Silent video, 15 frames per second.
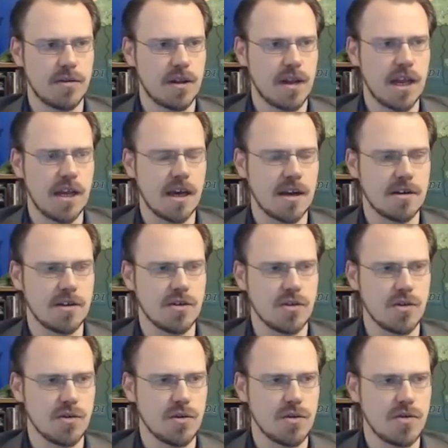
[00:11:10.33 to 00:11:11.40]
any kind of two
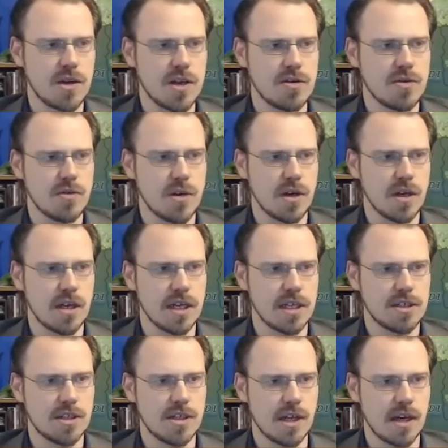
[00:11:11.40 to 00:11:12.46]
two, three two goodness,
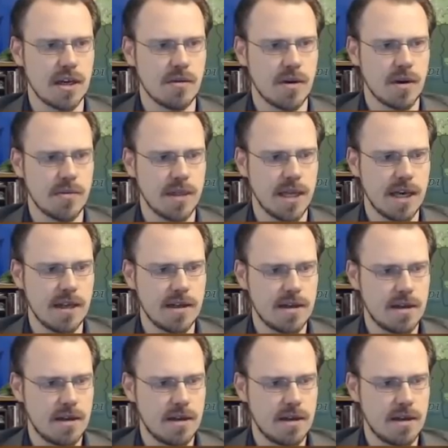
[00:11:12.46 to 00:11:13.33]
she's not going to want to play it.